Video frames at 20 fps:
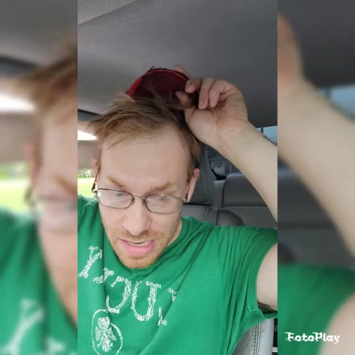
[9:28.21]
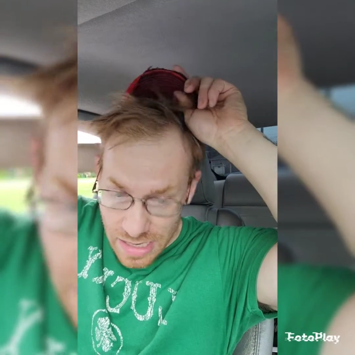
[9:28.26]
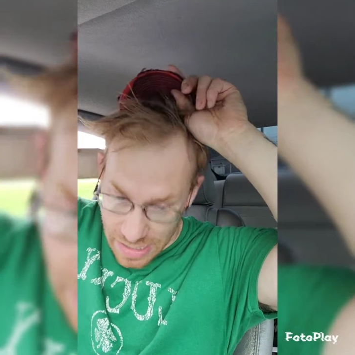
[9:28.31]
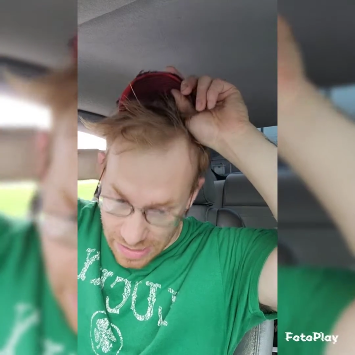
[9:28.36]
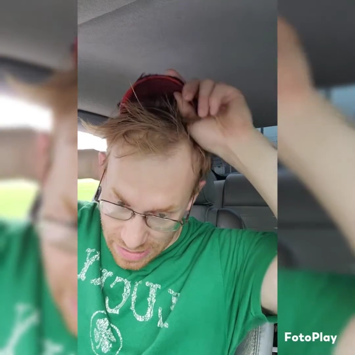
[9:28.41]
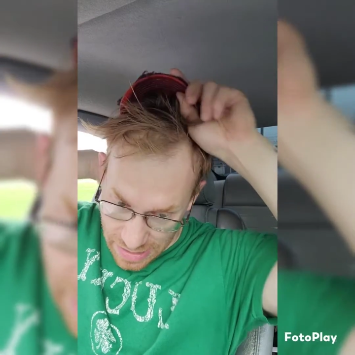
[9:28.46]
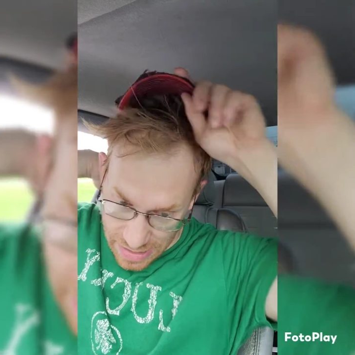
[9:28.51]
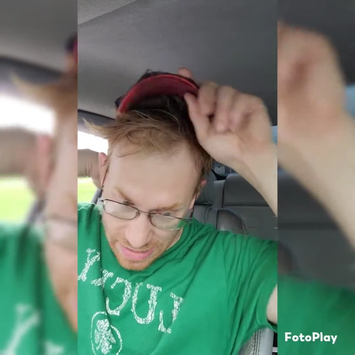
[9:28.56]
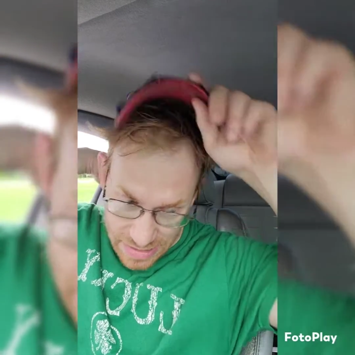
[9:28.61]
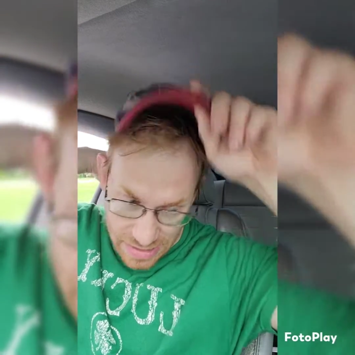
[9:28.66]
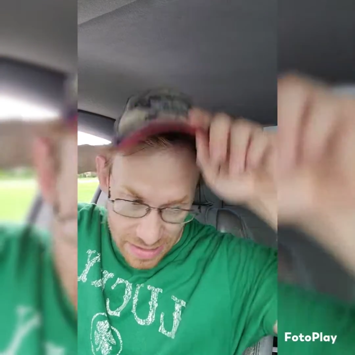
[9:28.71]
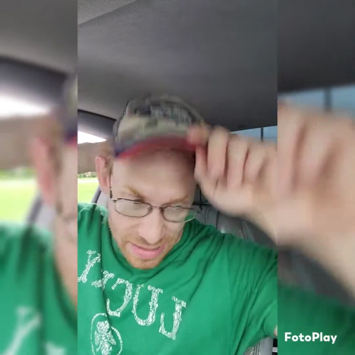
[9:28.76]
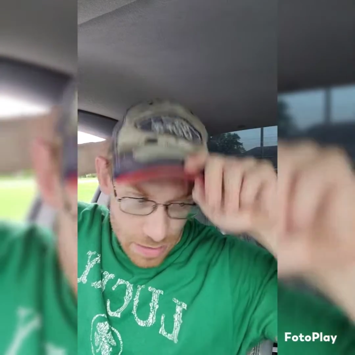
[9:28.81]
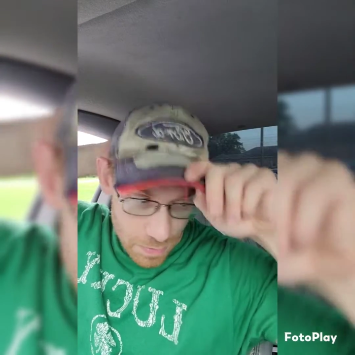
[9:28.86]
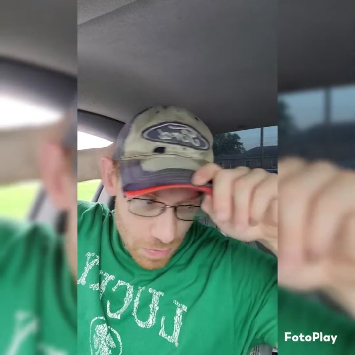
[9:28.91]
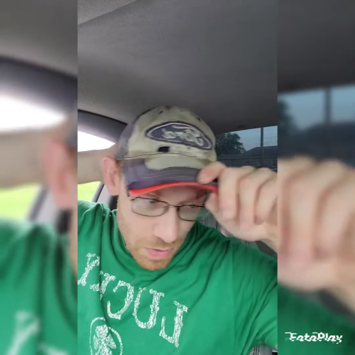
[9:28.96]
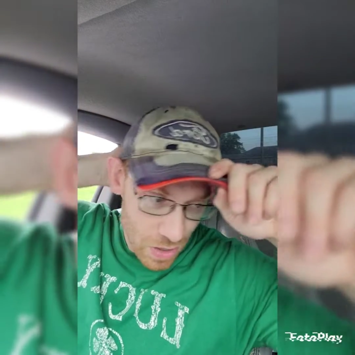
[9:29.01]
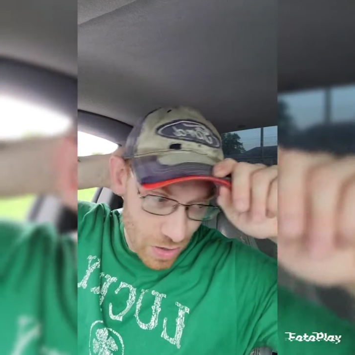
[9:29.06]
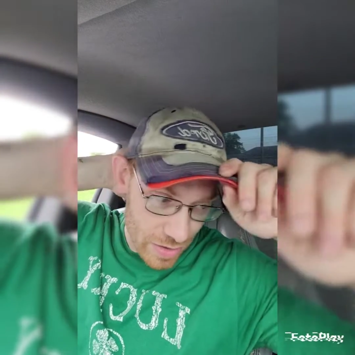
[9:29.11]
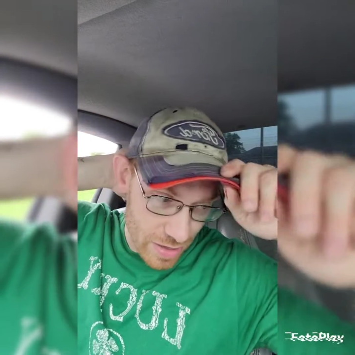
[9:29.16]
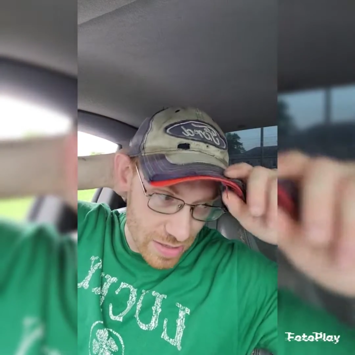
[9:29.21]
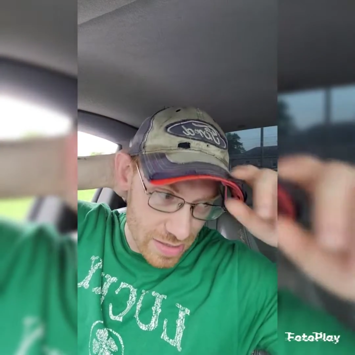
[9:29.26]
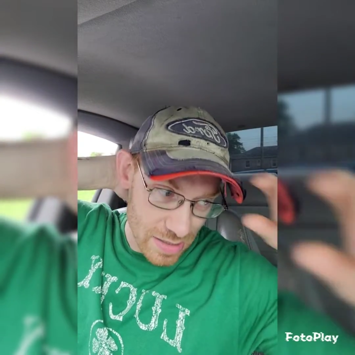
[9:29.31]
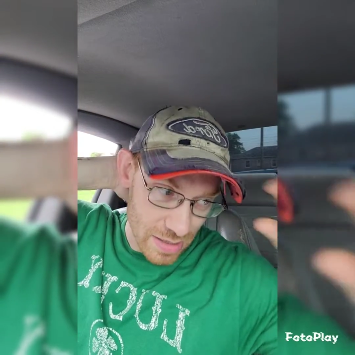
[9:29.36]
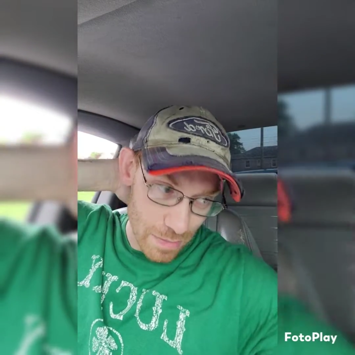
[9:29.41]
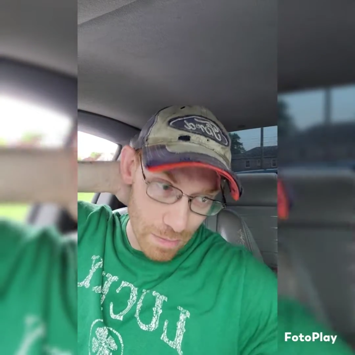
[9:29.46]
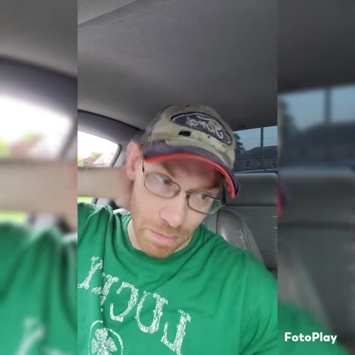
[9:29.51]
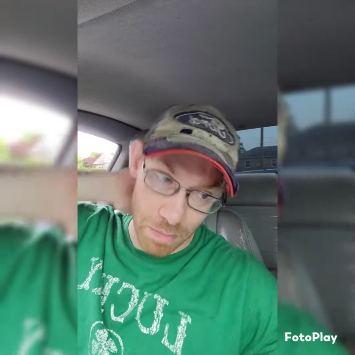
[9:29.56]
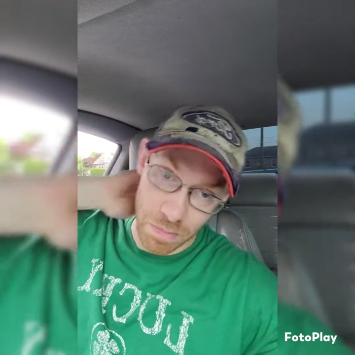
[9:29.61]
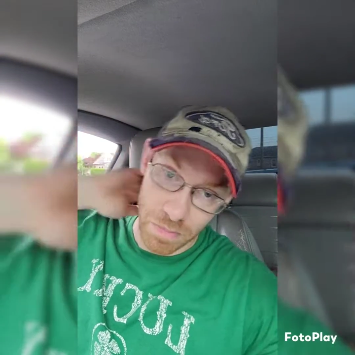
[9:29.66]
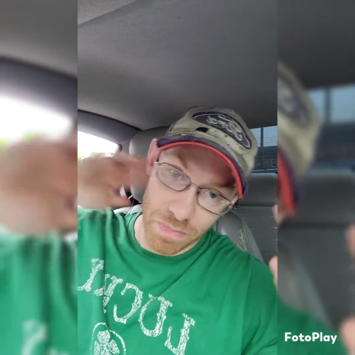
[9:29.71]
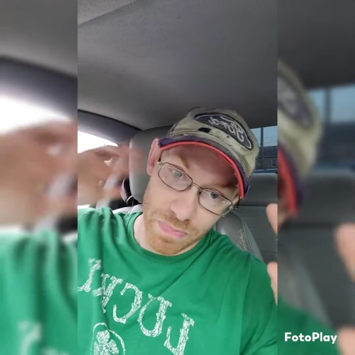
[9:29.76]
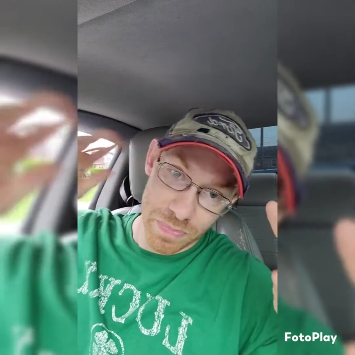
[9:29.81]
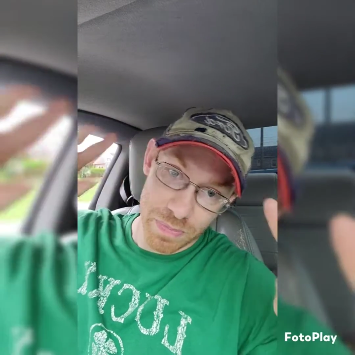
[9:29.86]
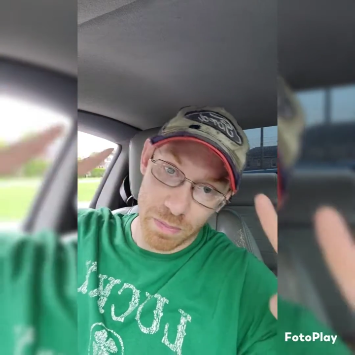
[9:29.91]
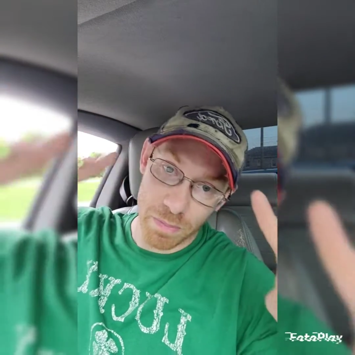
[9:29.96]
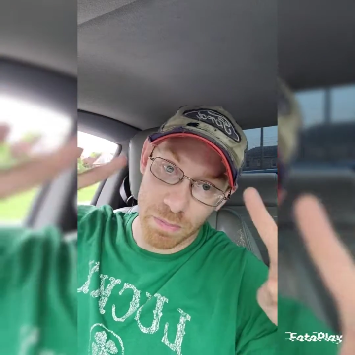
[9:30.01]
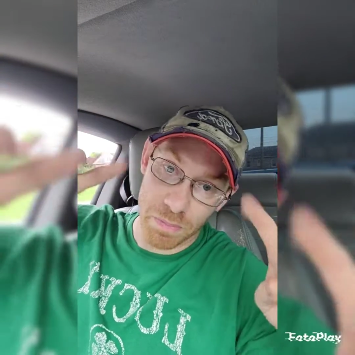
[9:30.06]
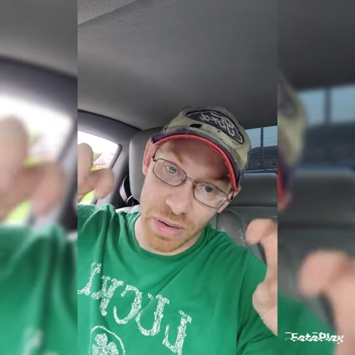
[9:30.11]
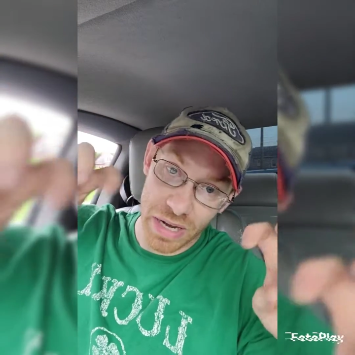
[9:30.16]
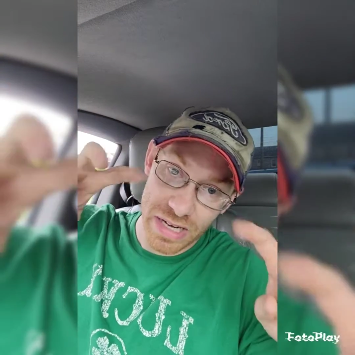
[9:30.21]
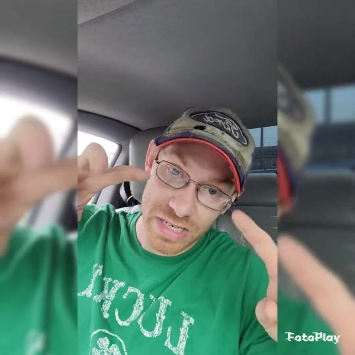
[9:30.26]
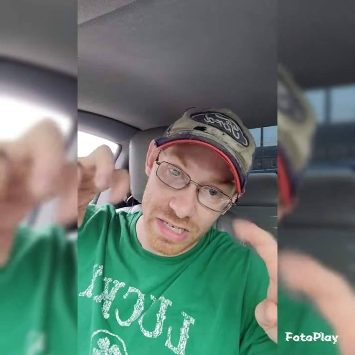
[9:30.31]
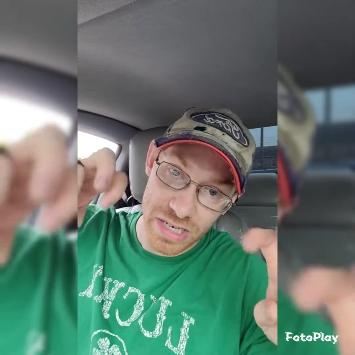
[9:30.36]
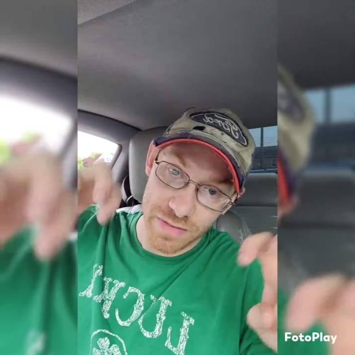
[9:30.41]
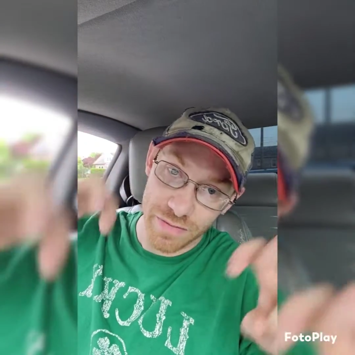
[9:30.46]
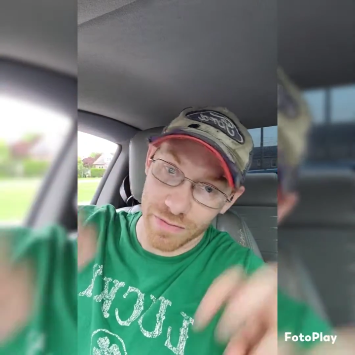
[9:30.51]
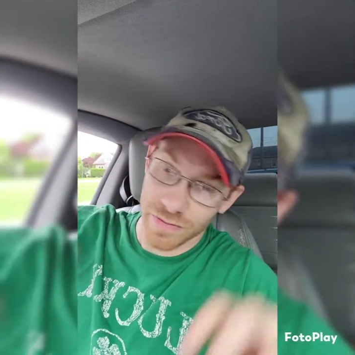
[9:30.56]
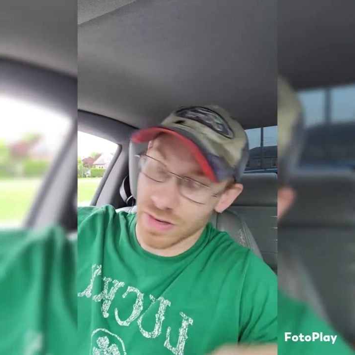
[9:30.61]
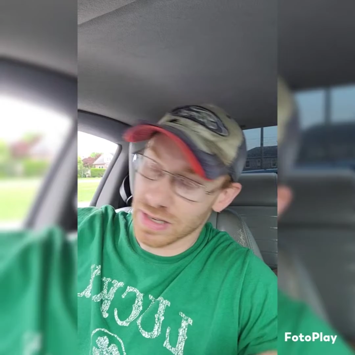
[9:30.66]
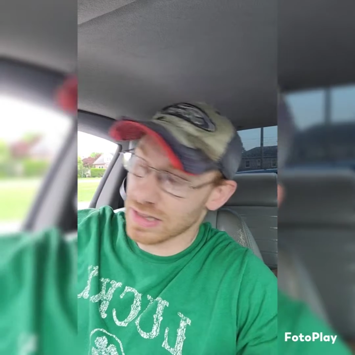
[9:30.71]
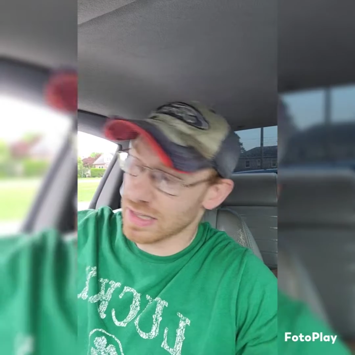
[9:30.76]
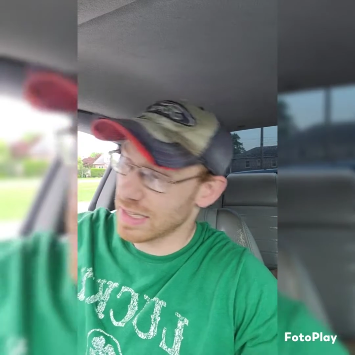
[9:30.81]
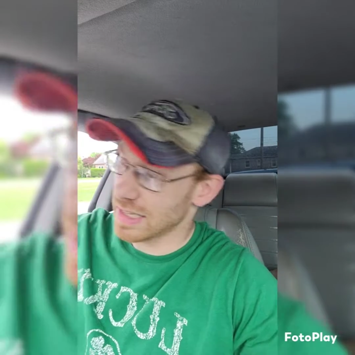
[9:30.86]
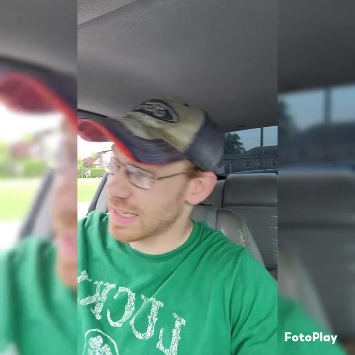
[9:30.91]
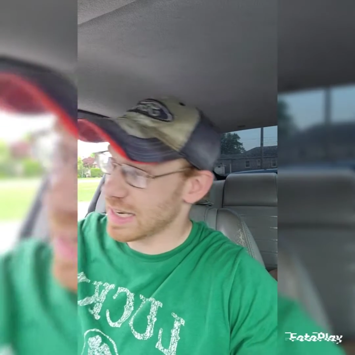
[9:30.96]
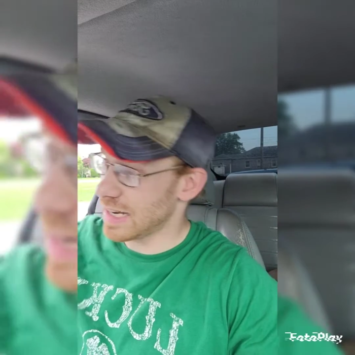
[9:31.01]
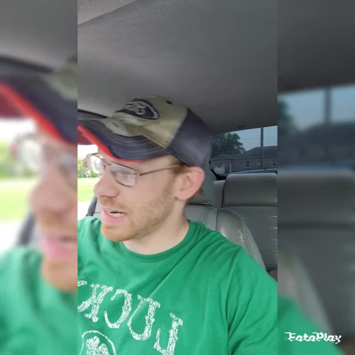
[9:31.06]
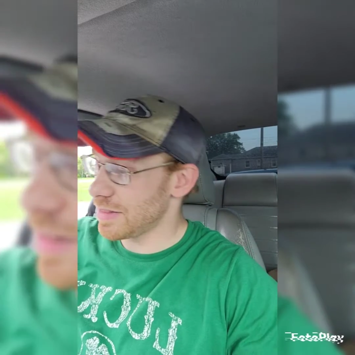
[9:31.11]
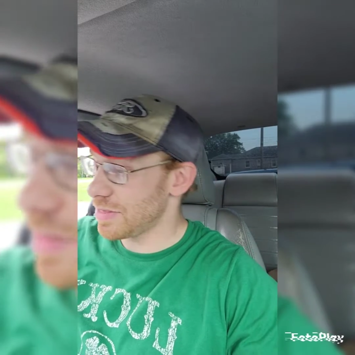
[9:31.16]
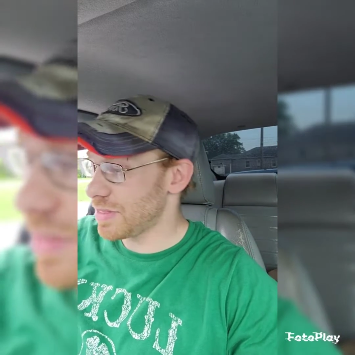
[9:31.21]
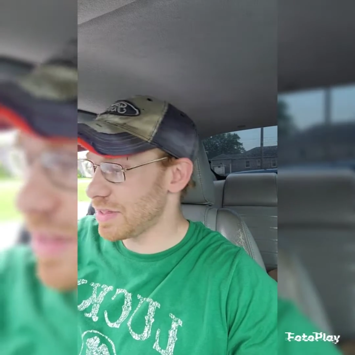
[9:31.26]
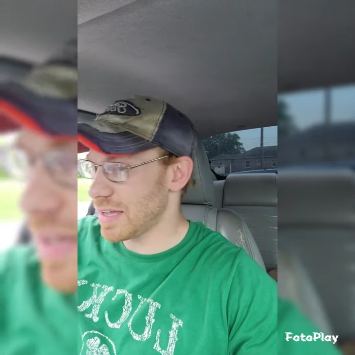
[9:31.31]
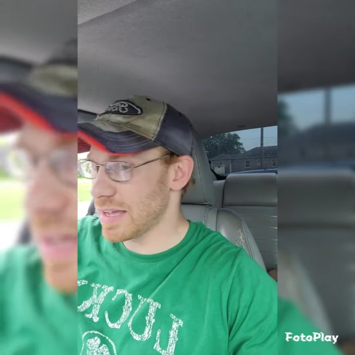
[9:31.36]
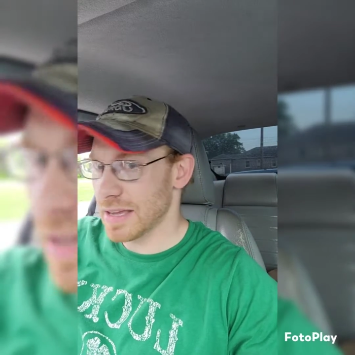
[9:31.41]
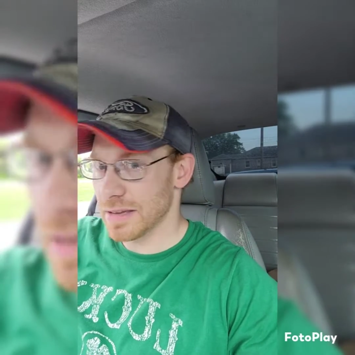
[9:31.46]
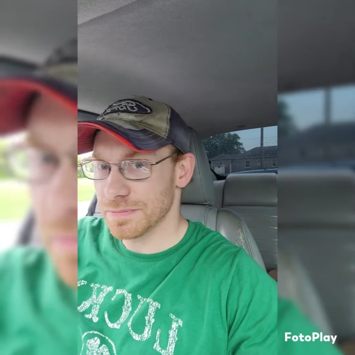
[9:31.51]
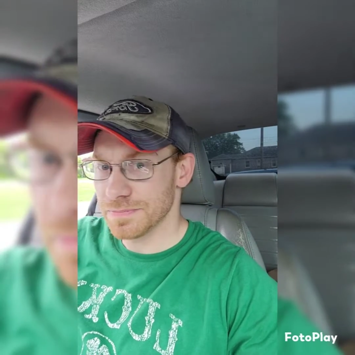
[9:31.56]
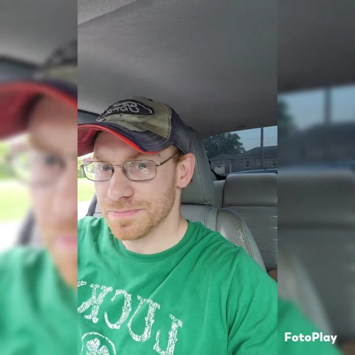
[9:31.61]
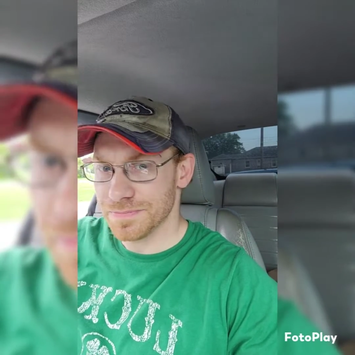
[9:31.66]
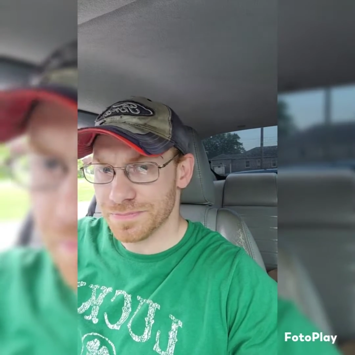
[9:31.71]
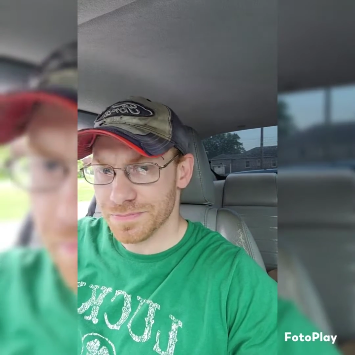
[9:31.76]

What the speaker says: I'd like to keep all this a budget friendly kind of thing,